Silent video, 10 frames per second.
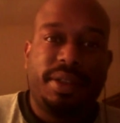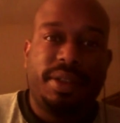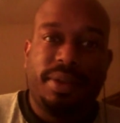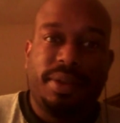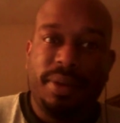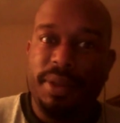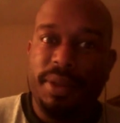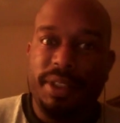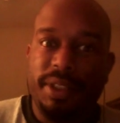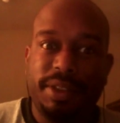Whew,
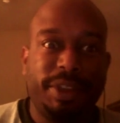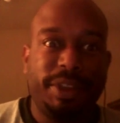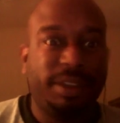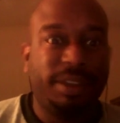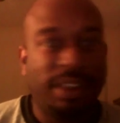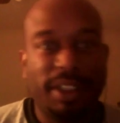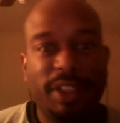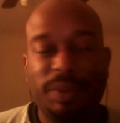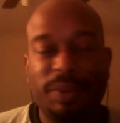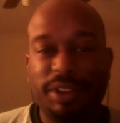this is going to be
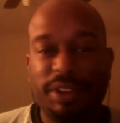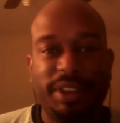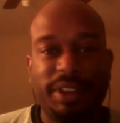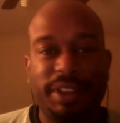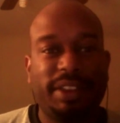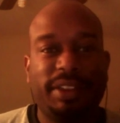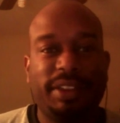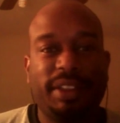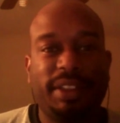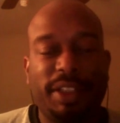another one here that's,
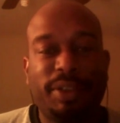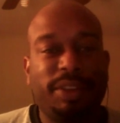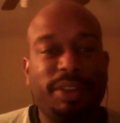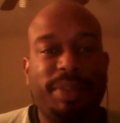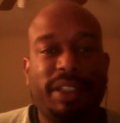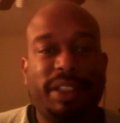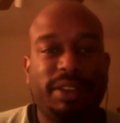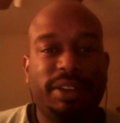I don't expect,